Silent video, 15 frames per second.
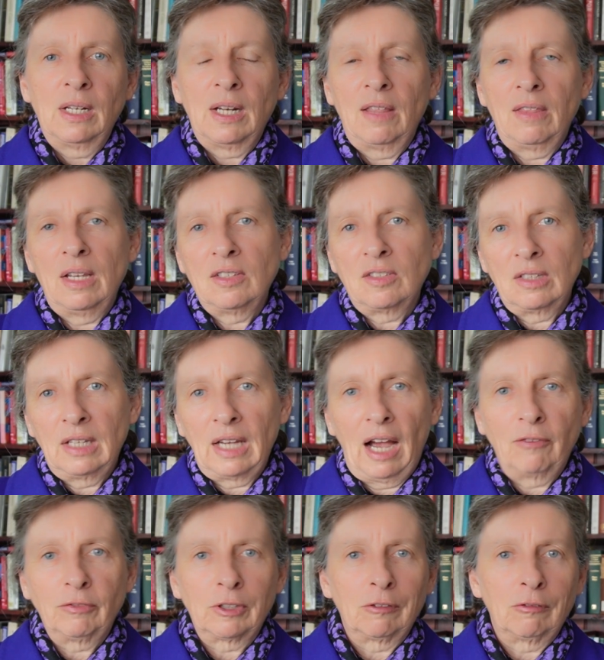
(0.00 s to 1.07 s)
Now, these can
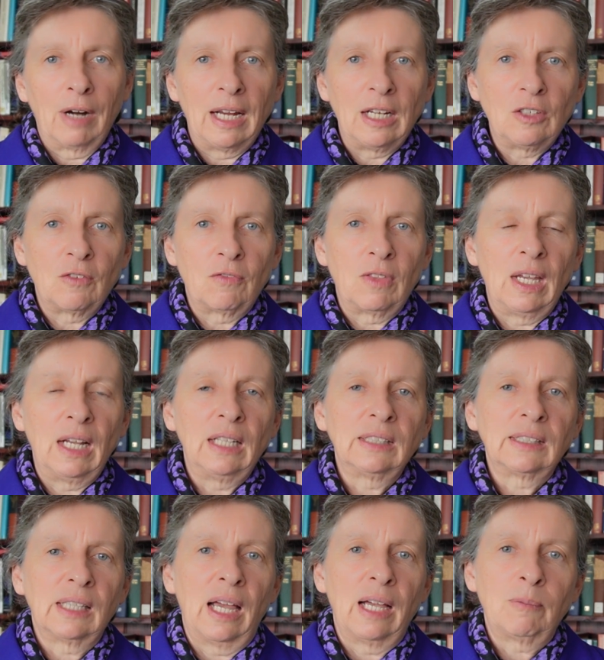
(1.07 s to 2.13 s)
cover a range of
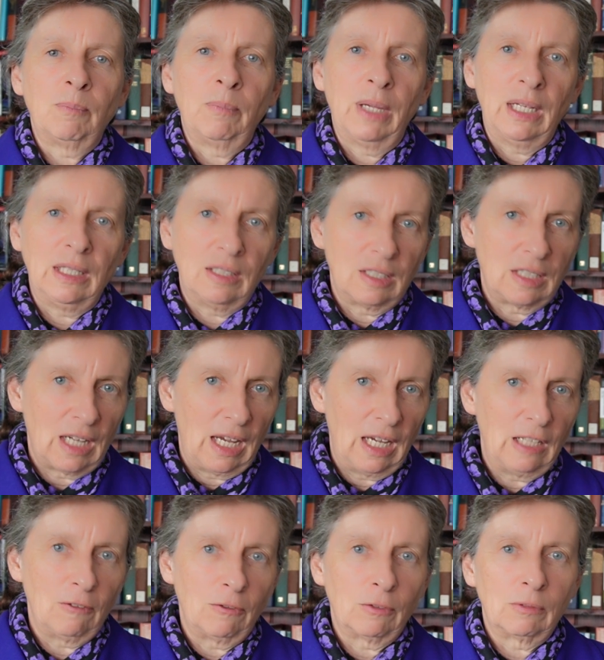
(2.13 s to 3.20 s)
things like being
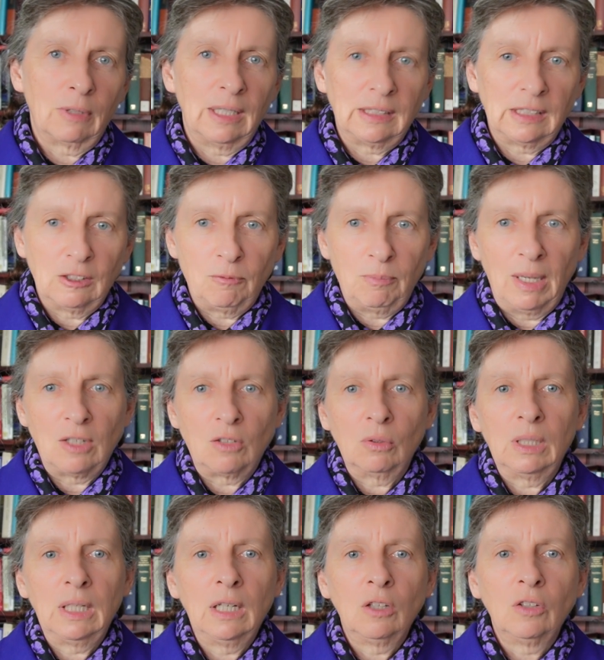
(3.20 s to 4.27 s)
detained for reason of mental
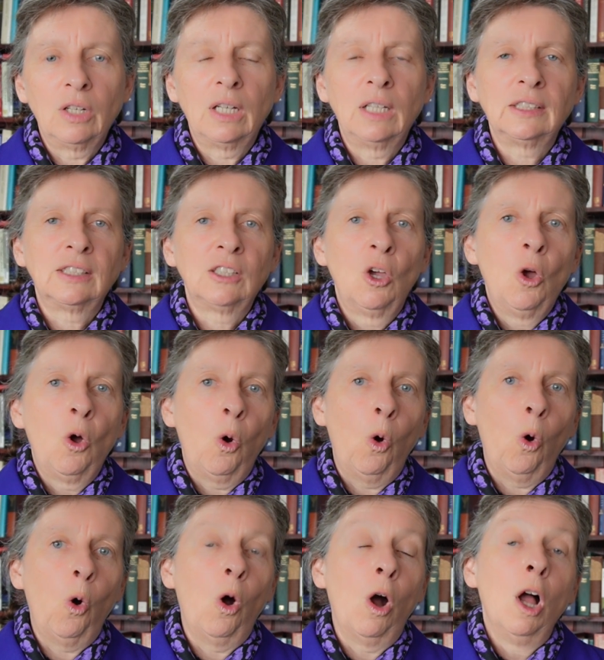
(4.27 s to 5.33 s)
illness
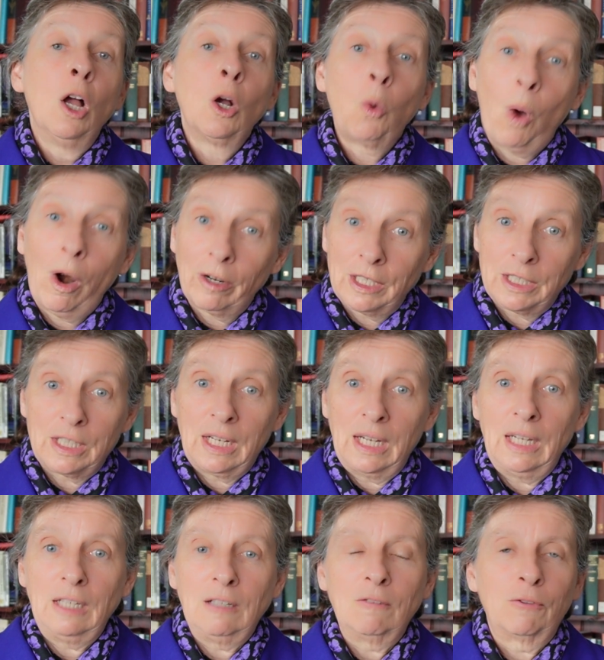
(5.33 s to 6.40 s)
or
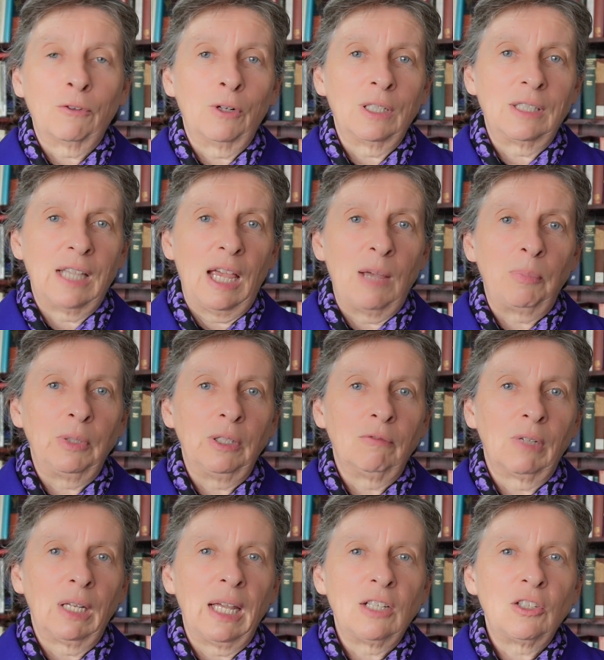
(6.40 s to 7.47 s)
quarantine, for example, in
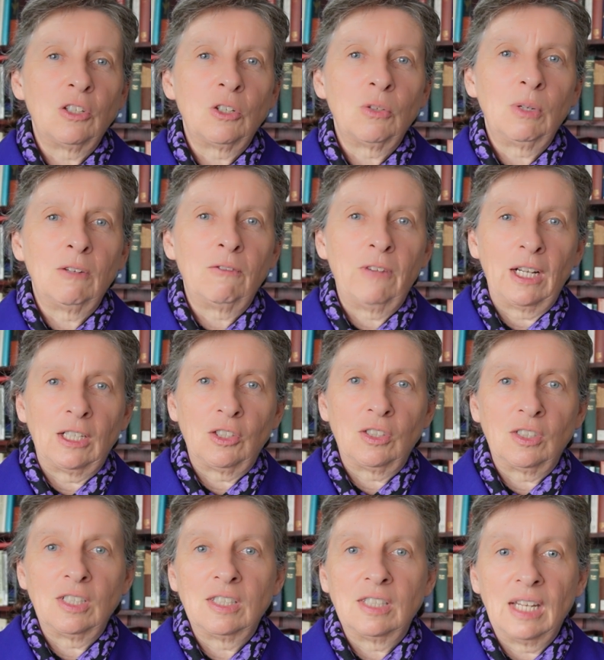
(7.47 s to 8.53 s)
relation to infectious
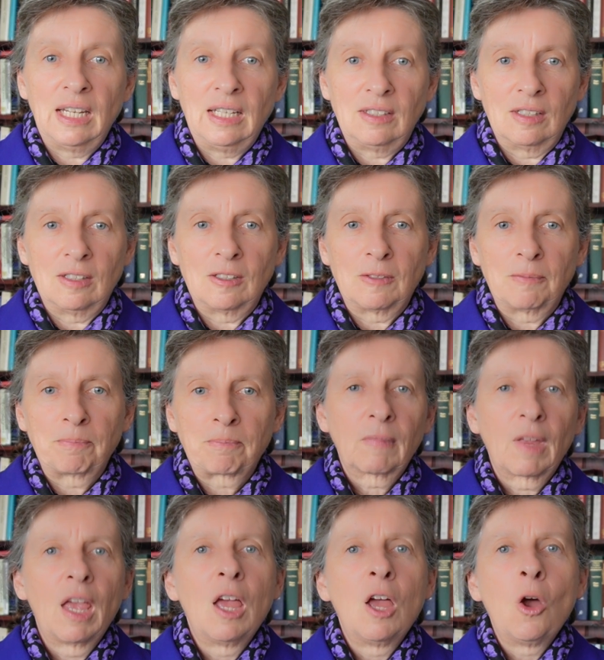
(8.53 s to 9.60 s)
diseases.
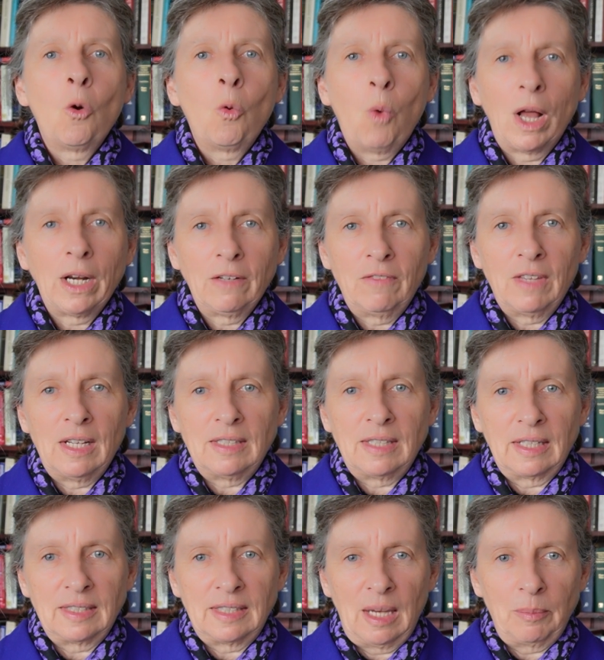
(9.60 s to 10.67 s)
One of these
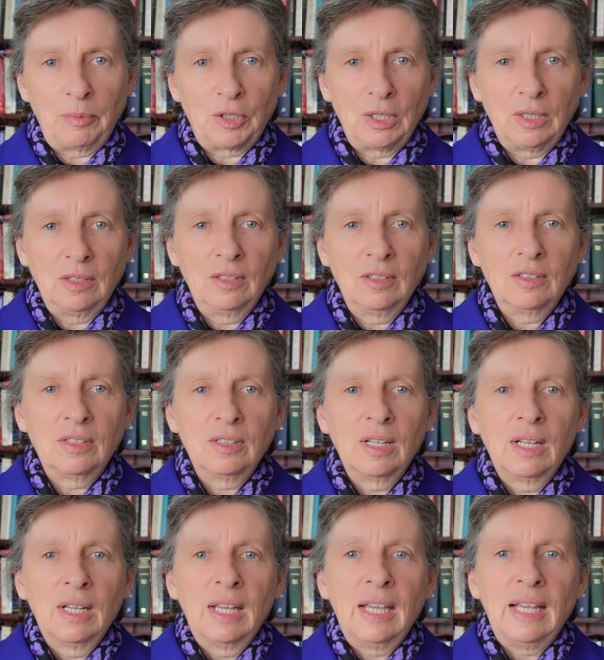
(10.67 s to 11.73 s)
exceptions
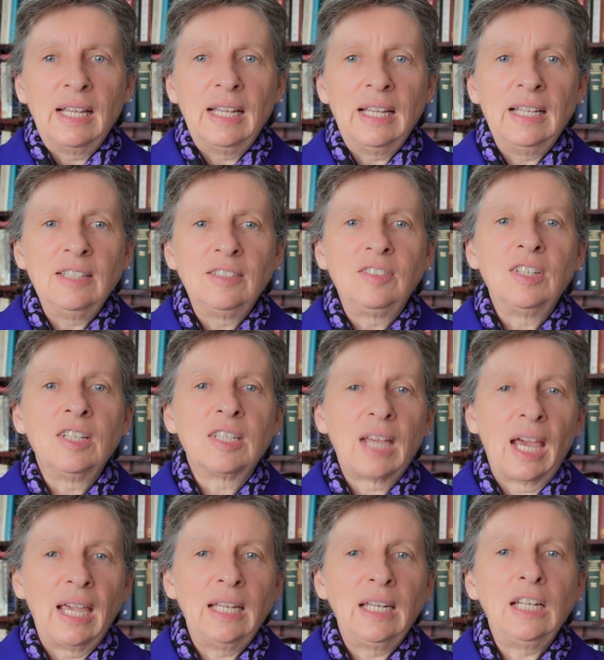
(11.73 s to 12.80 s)
is
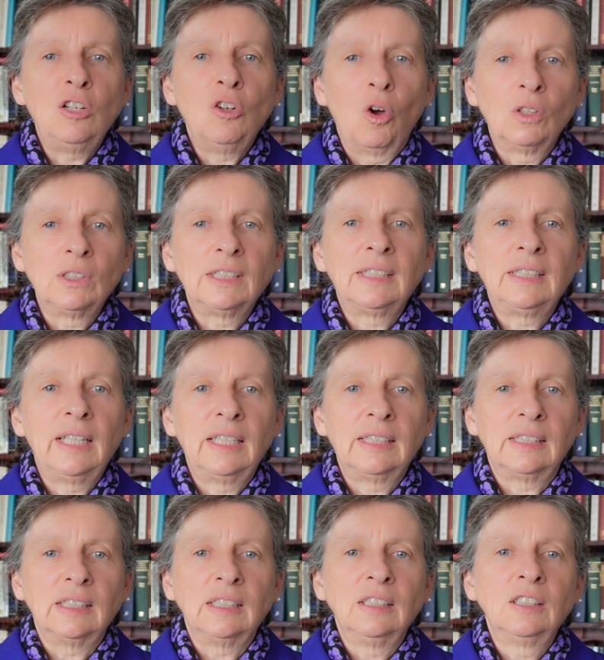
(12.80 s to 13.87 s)
detaining
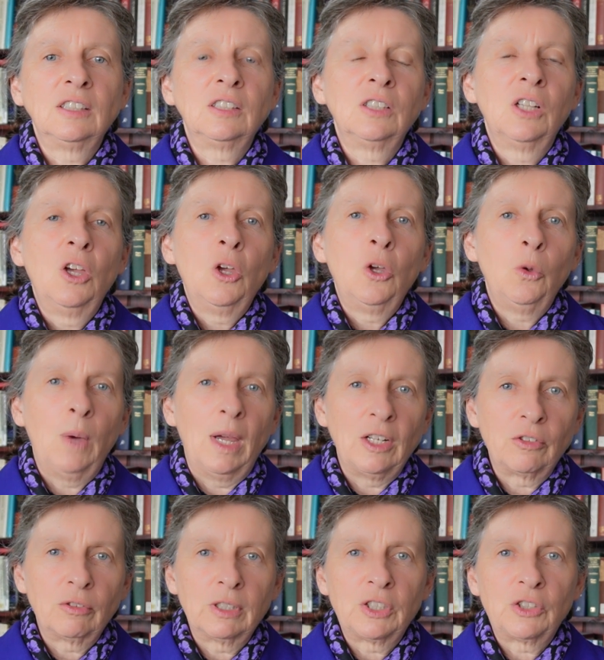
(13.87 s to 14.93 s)
non-citizens who
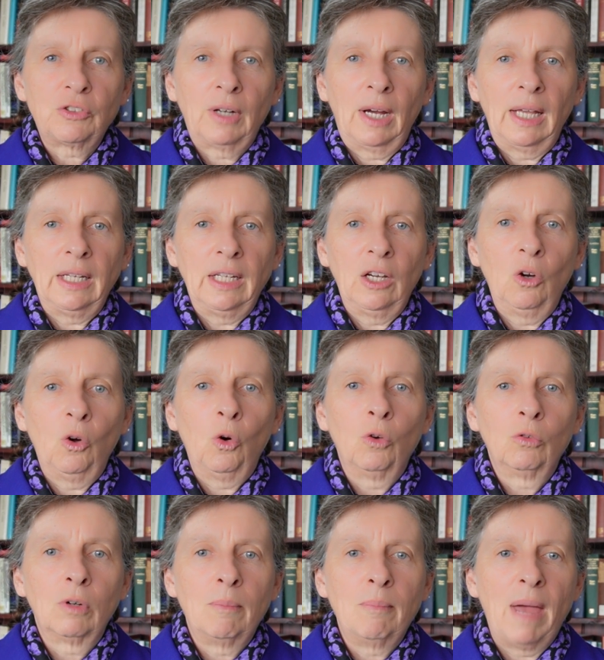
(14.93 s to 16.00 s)
enter Australia or
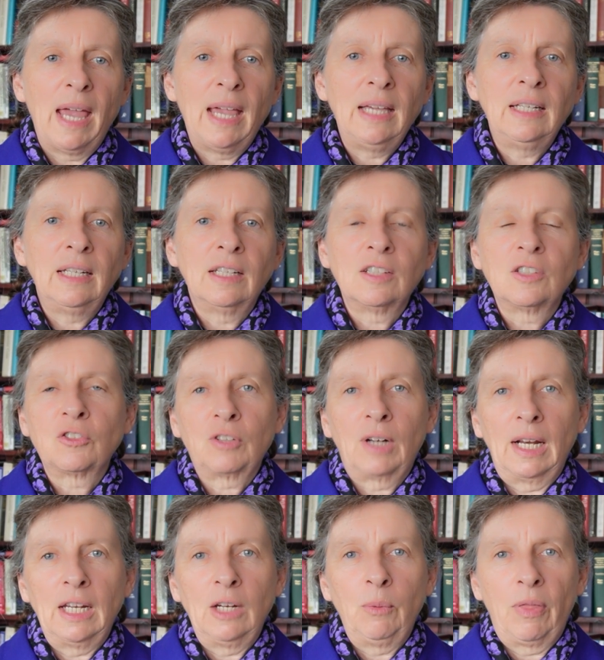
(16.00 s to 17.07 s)
remain in
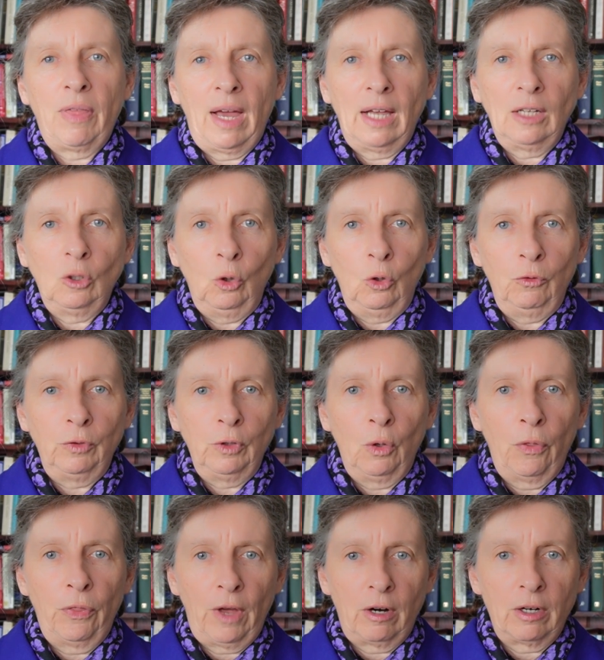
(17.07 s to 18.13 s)
Australia without lawful
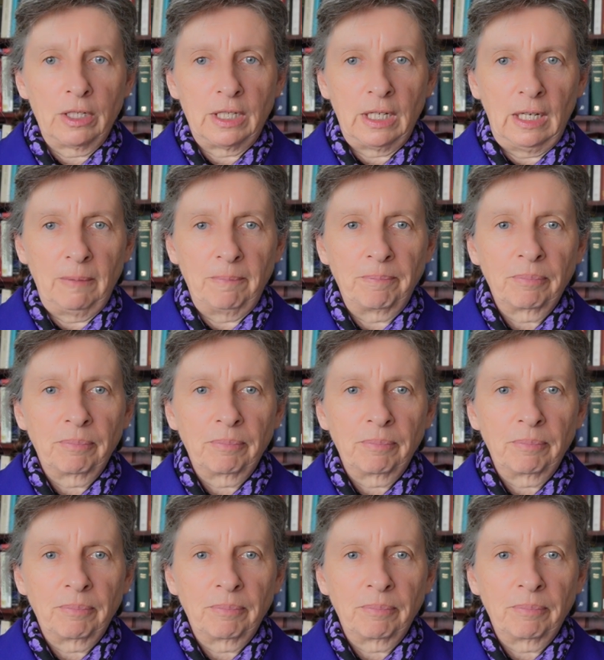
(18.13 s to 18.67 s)
authority.